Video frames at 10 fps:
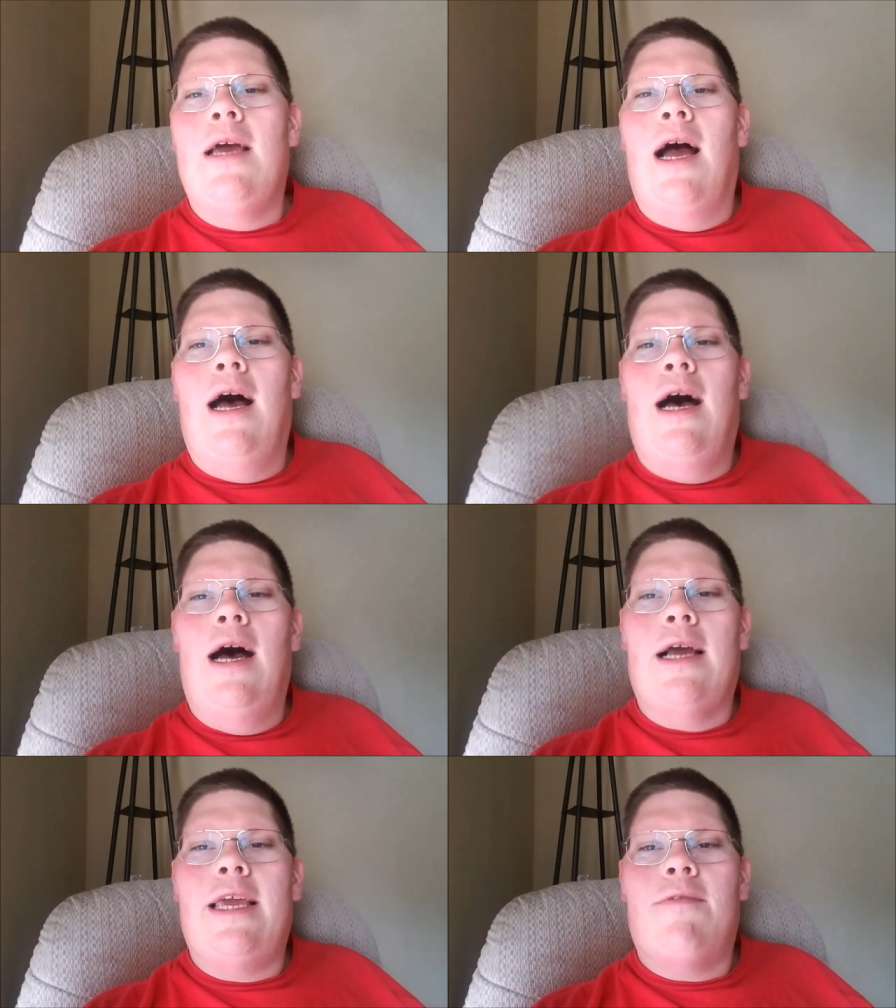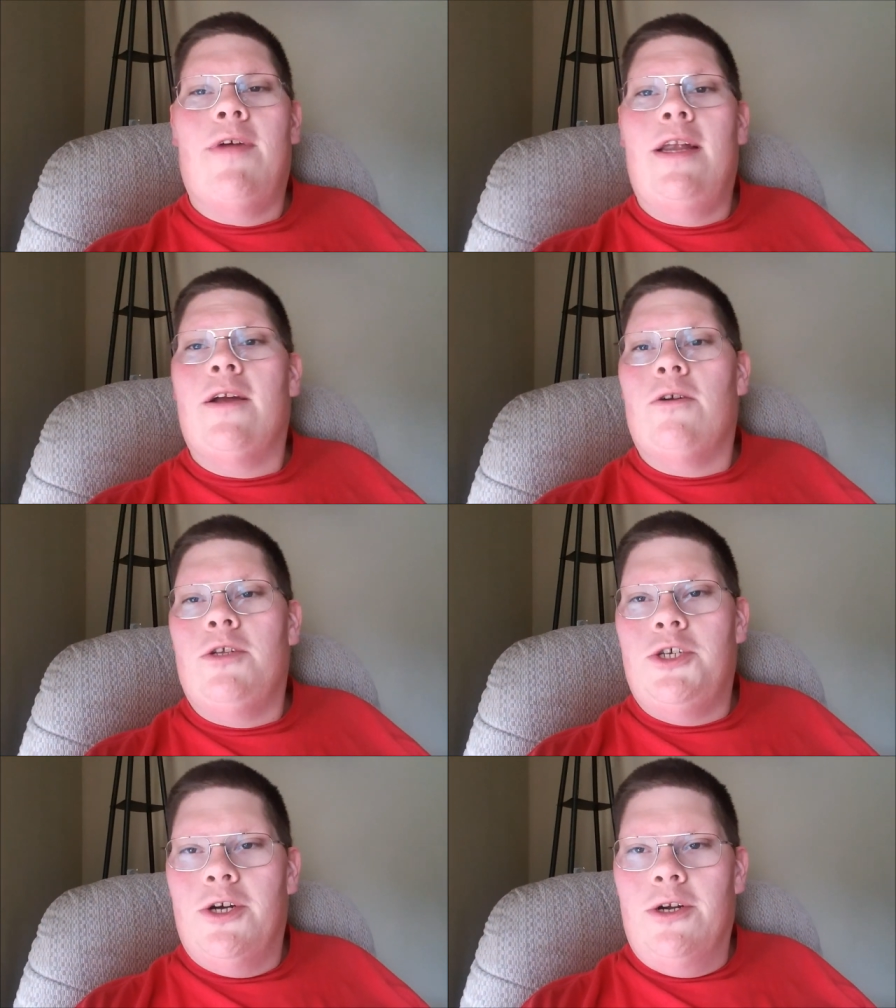Uh, getting ready to go to
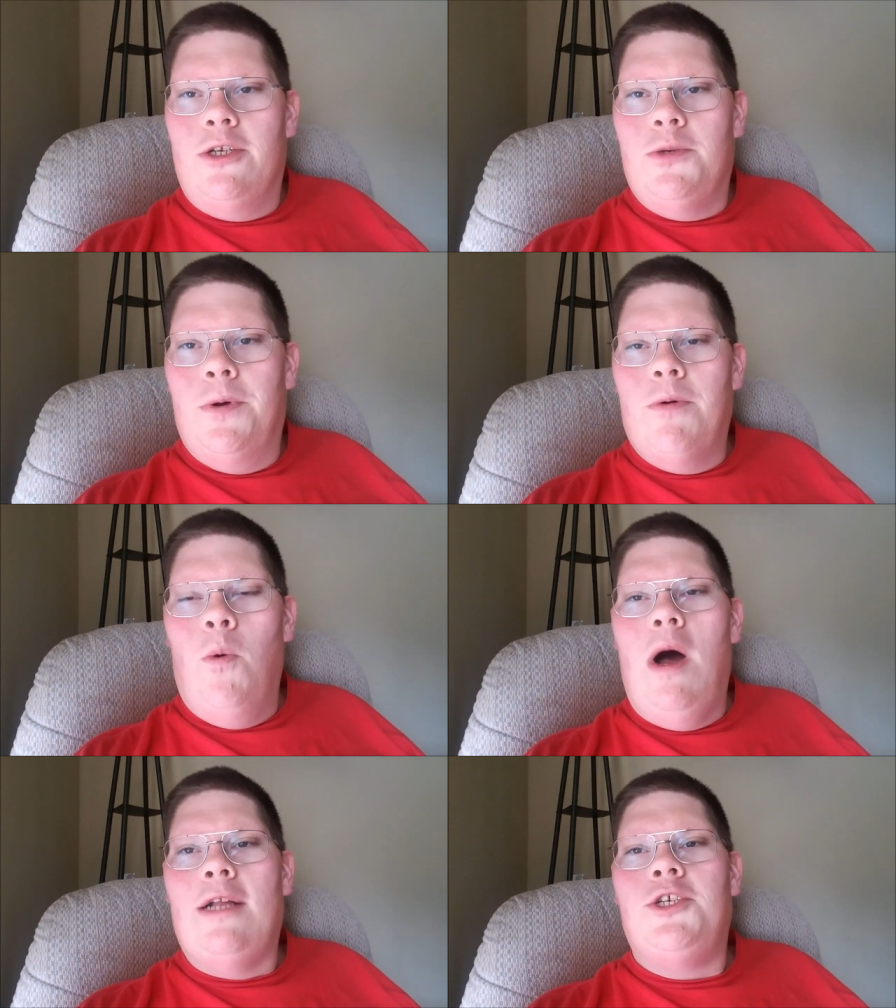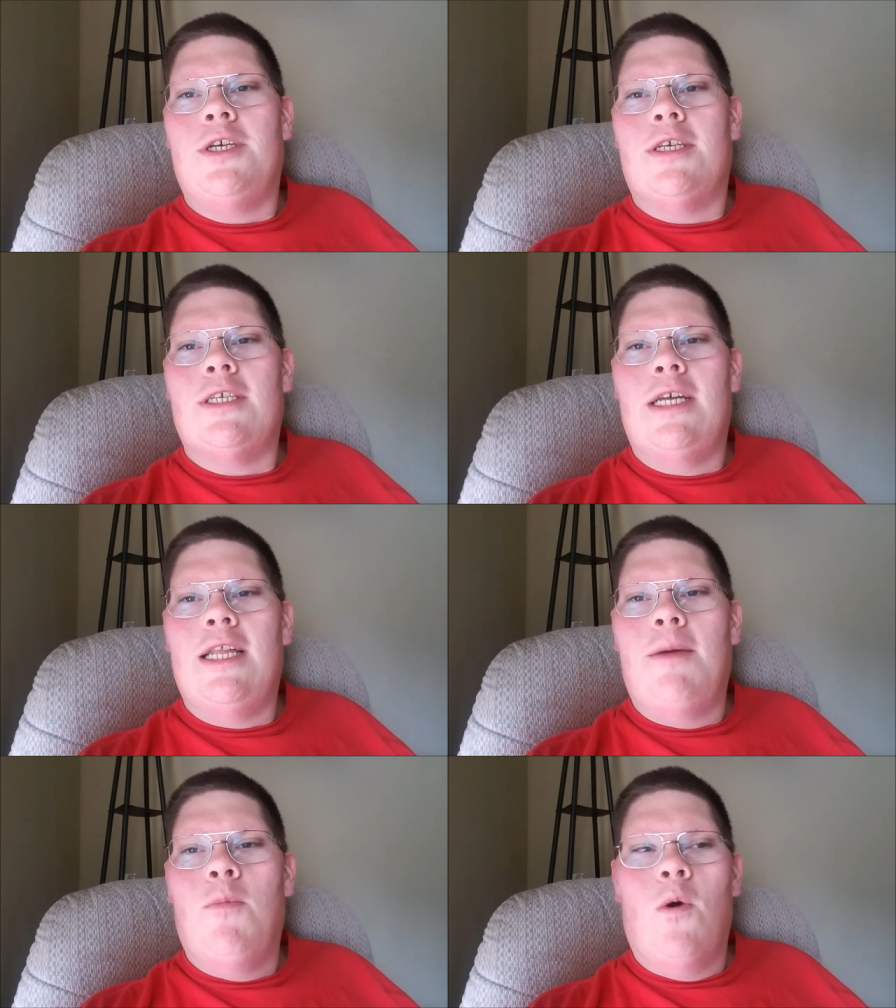church. We were watching
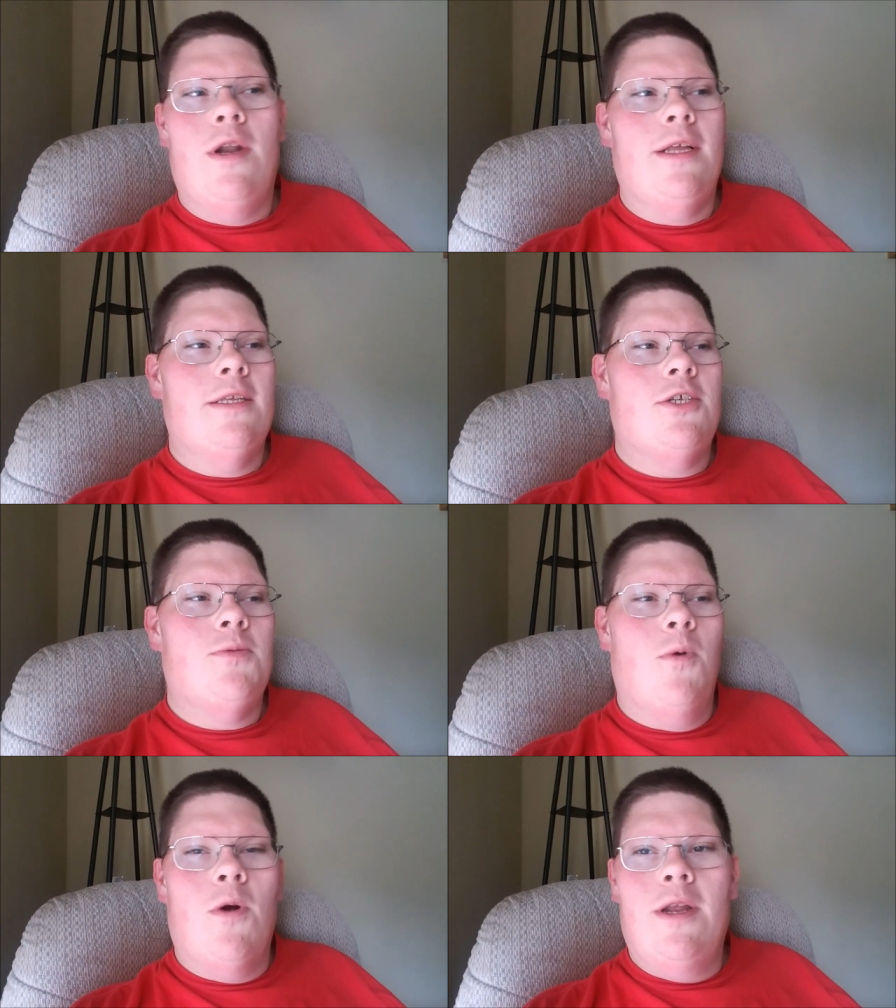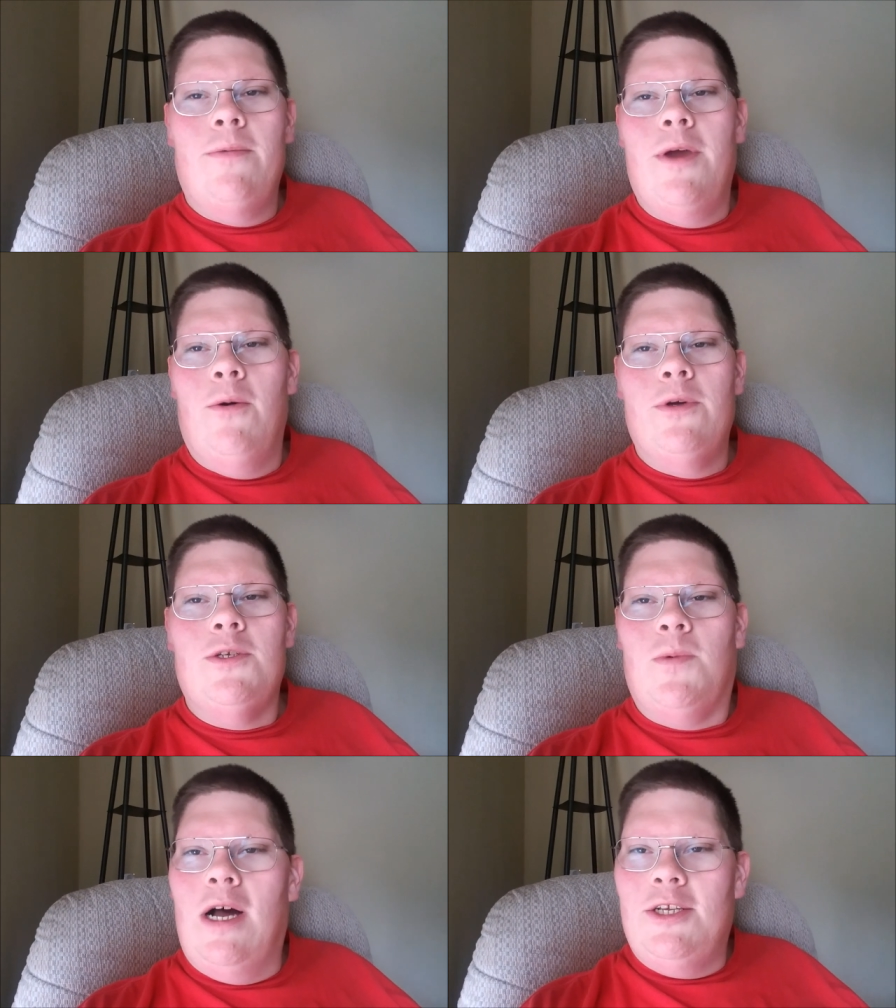Sunday morning this morning. We
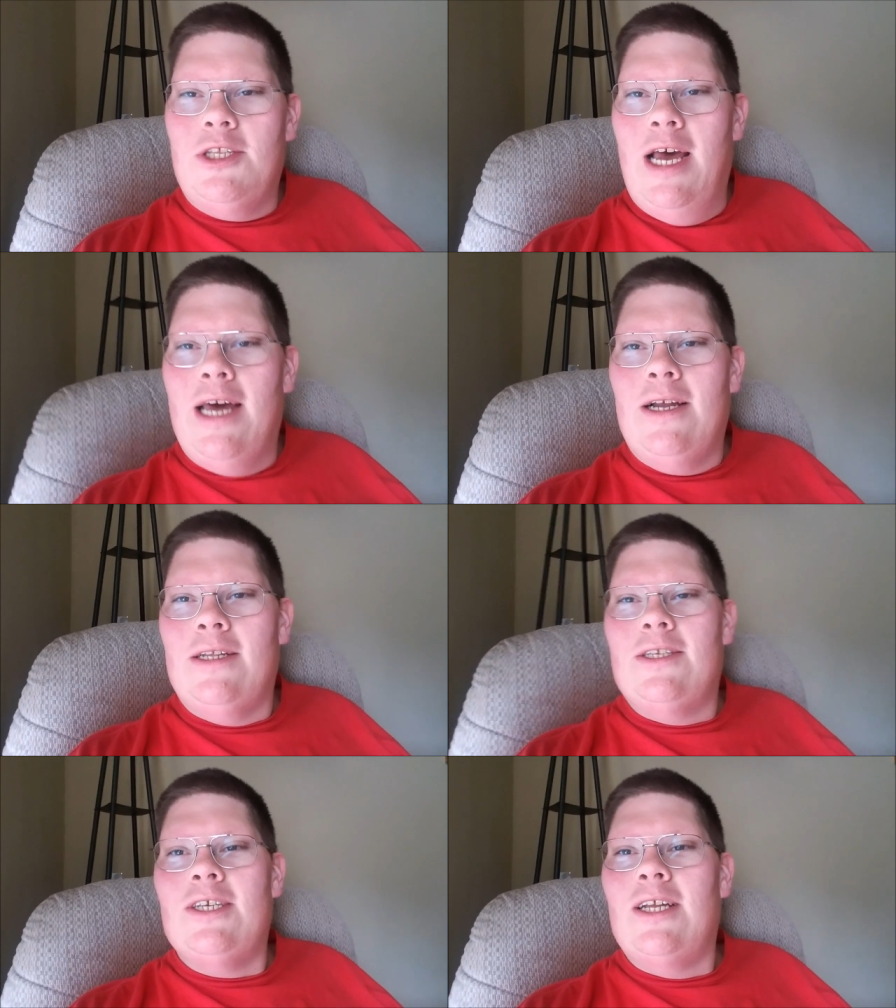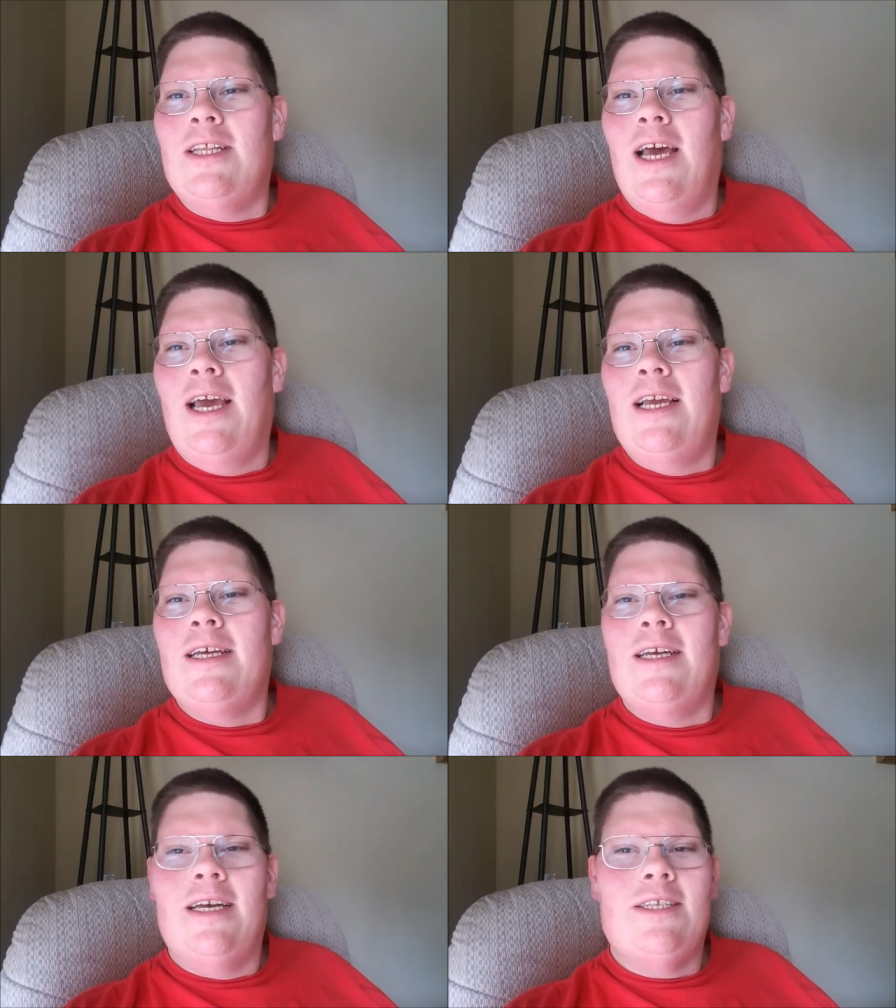always watch that on Sunday.
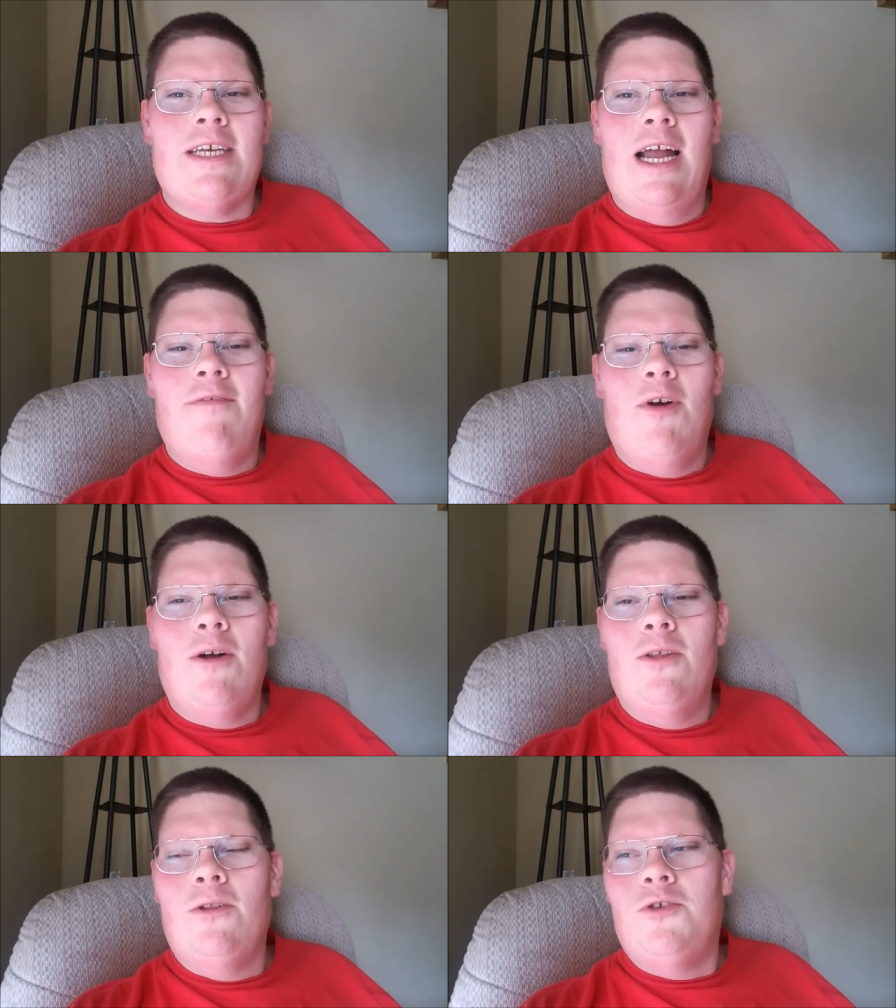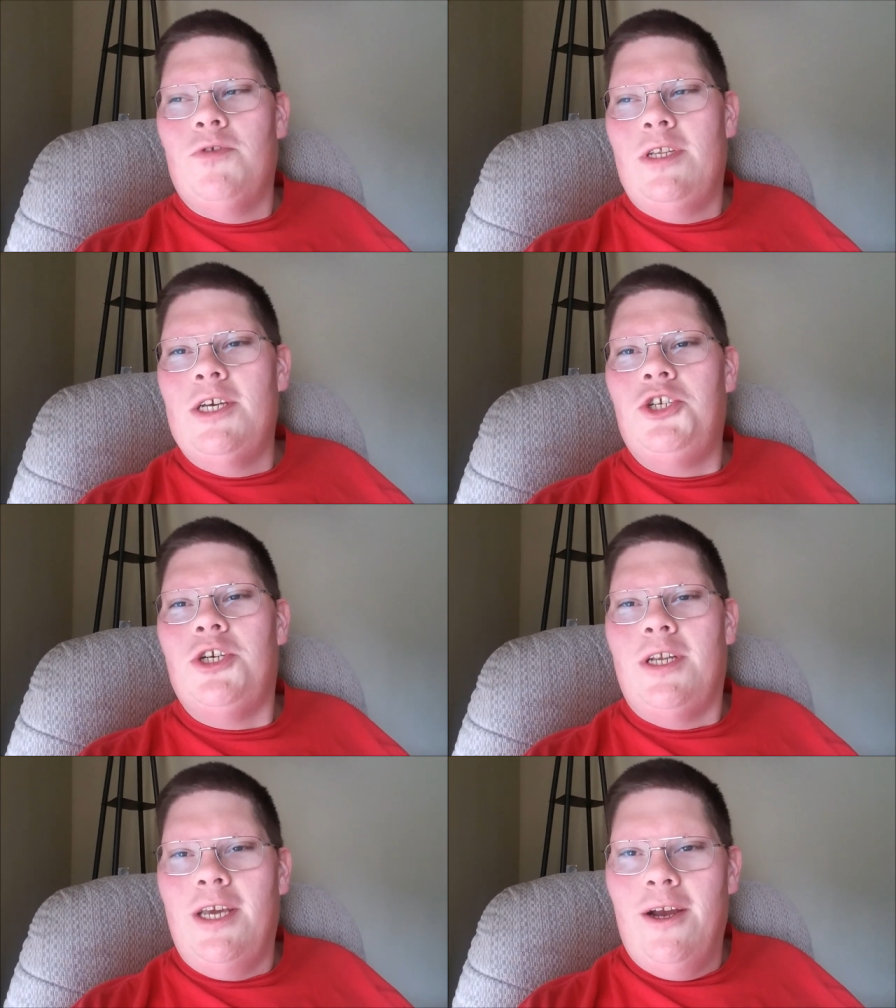Uh, it's kind of our little
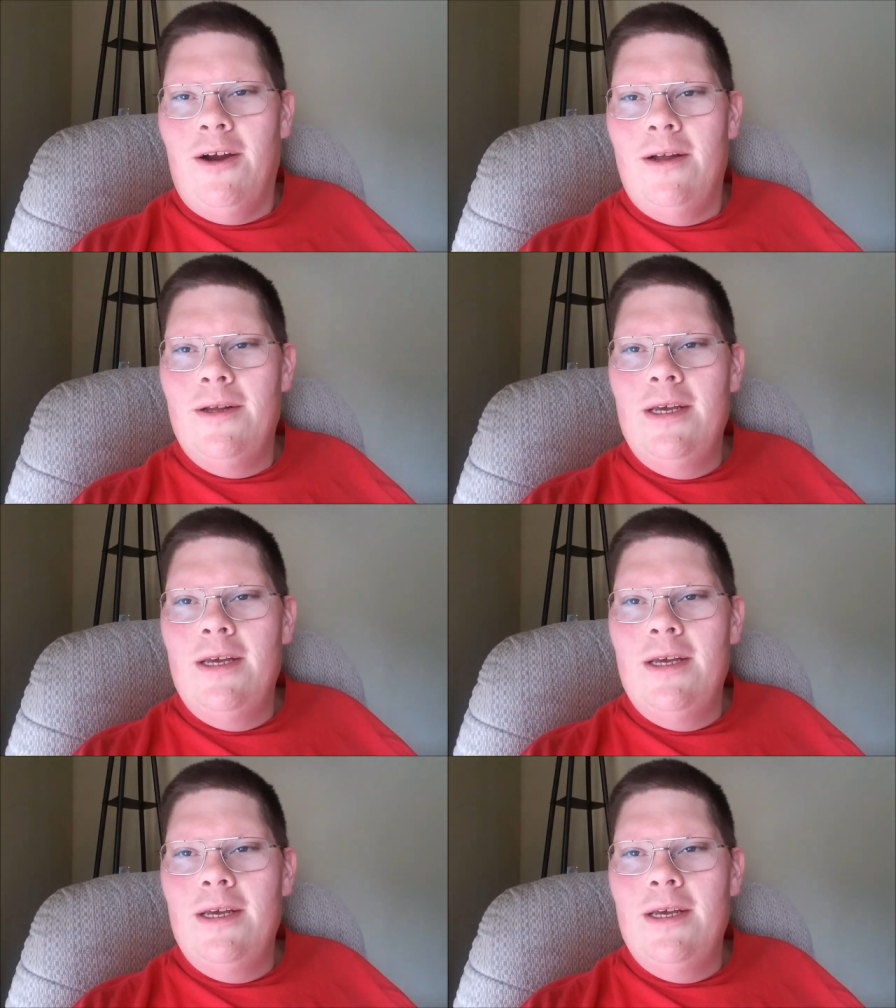tradition here.